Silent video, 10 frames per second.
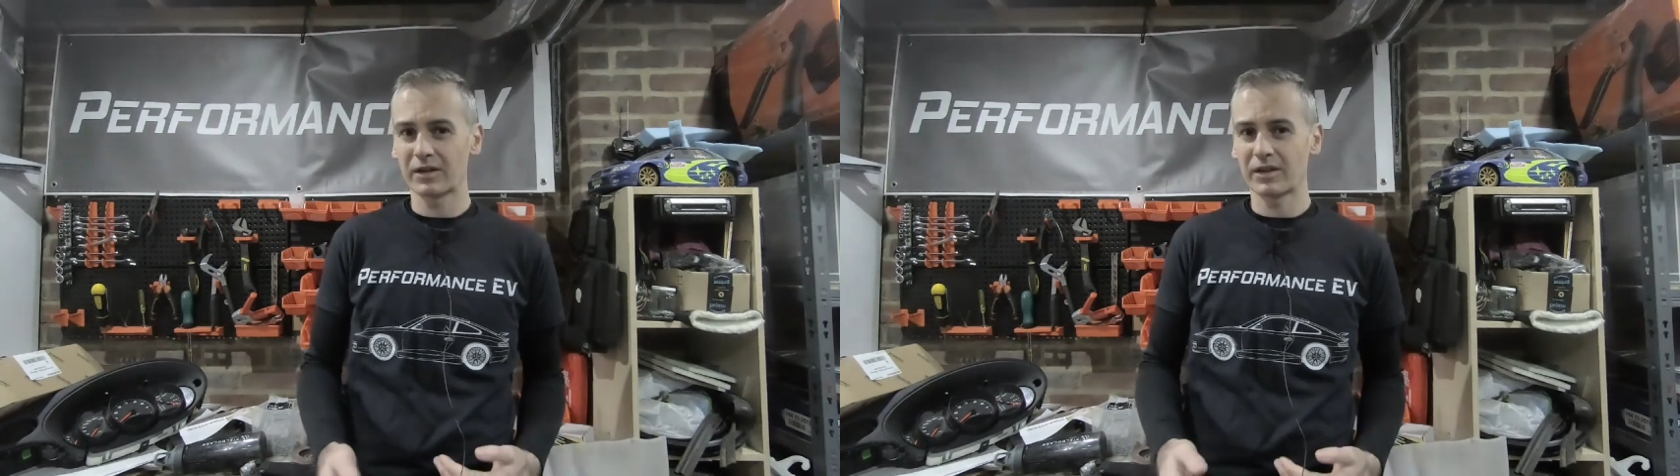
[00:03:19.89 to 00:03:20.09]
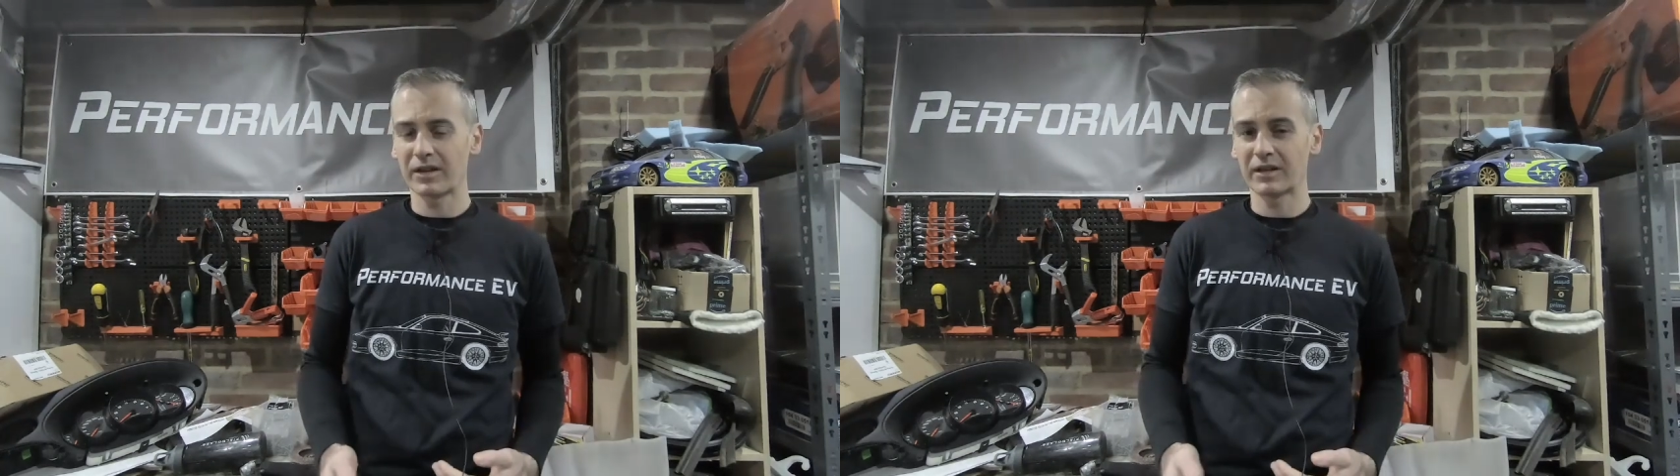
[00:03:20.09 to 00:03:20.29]
I
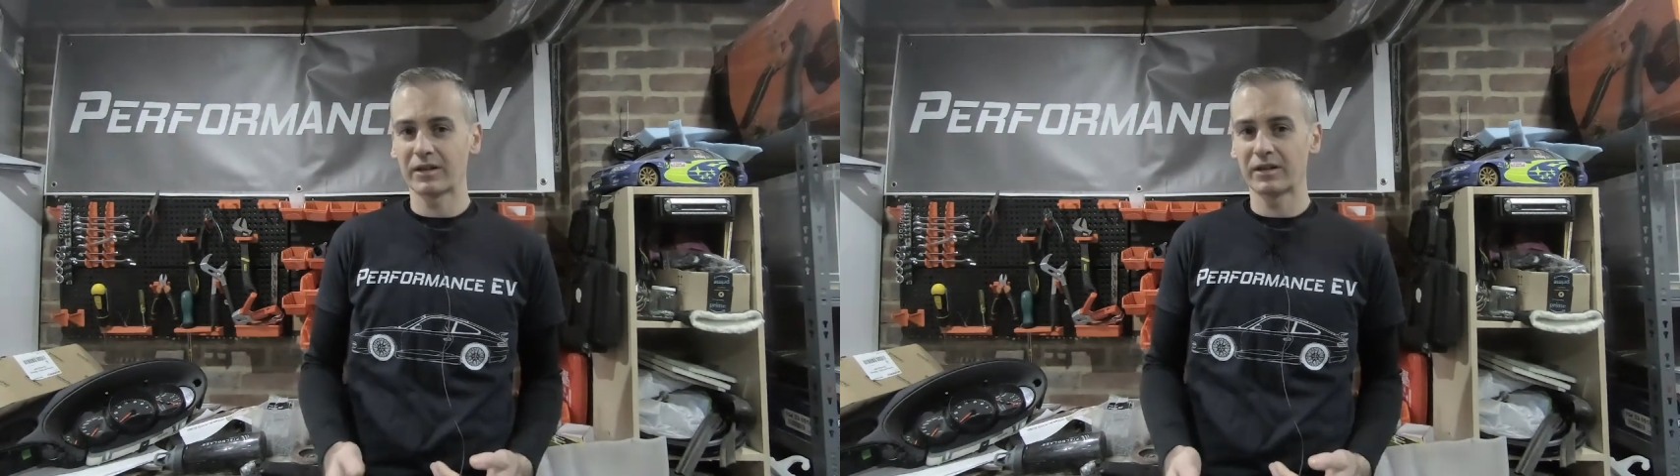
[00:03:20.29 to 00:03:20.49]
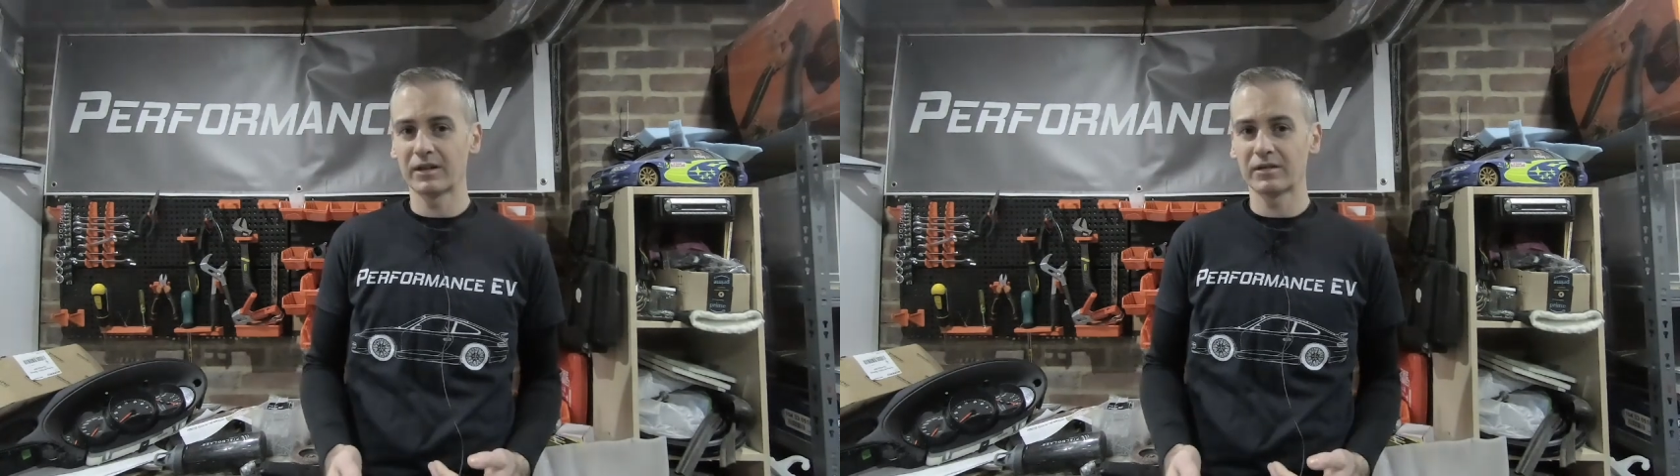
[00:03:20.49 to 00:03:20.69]
think,
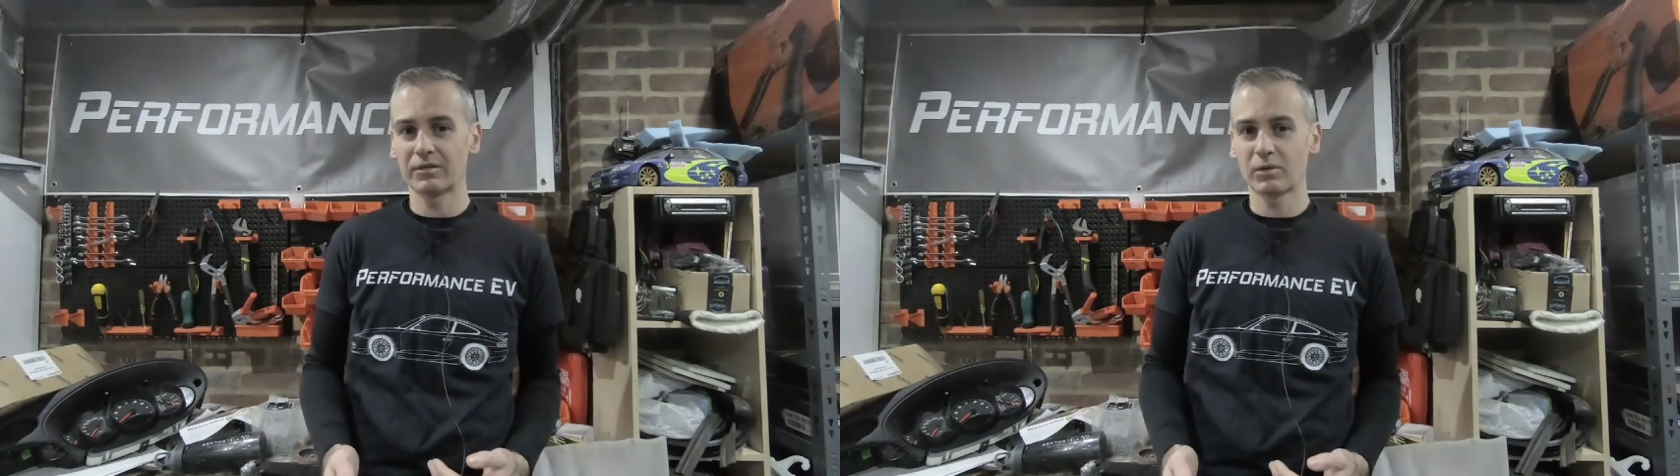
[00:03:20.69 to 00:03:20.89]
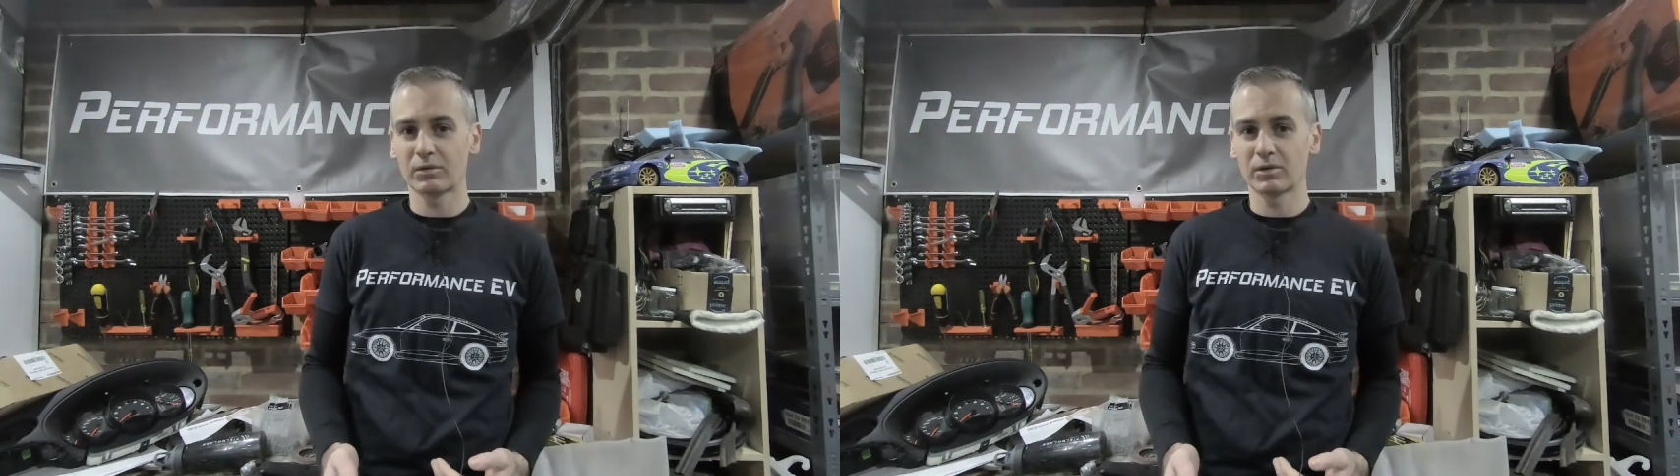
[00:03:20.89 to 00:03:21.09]
than the
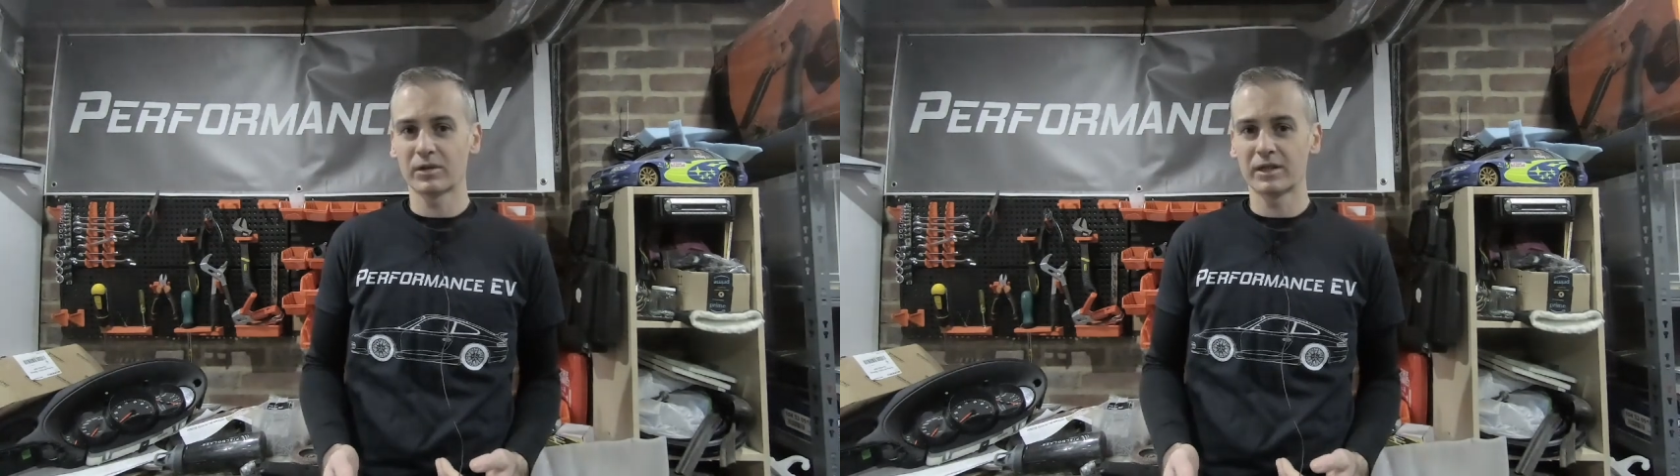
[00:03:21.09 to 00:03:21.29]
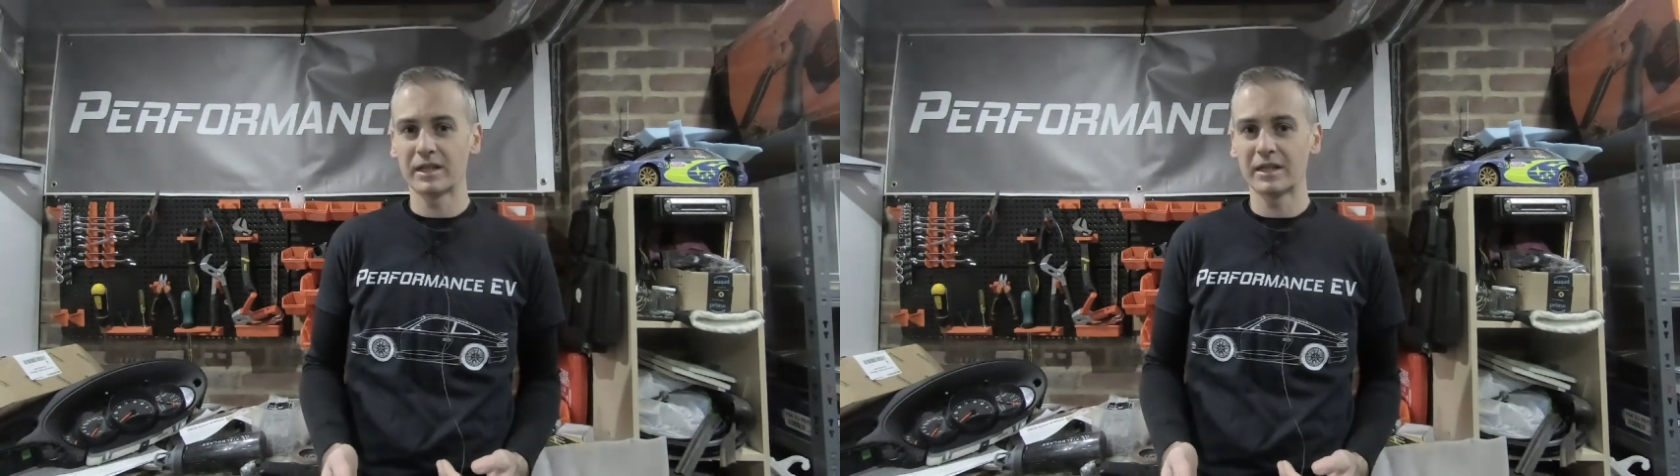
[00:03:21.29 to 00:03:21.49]
what we're going
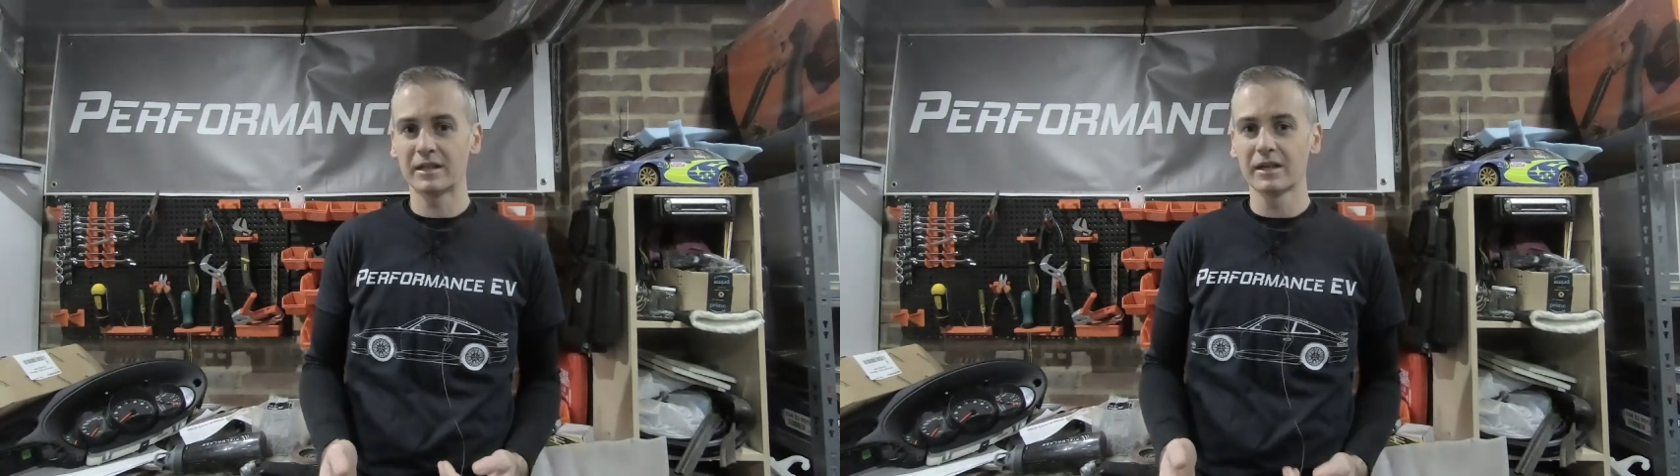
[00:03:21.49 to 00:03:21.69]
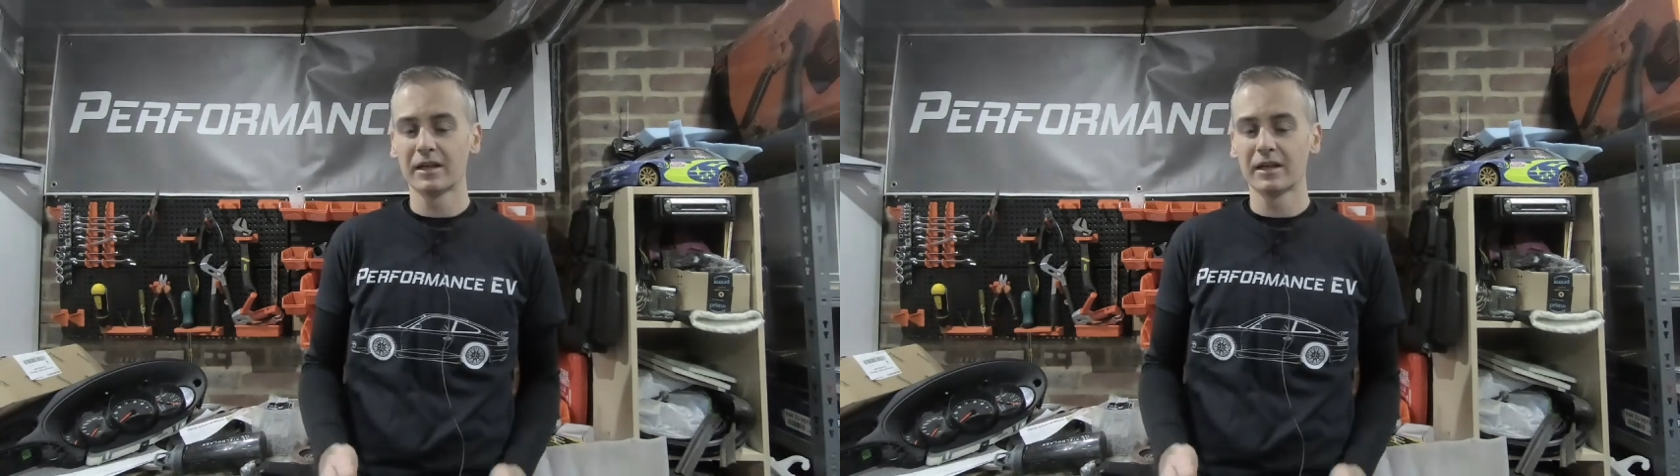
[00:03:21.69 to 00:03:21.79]
to need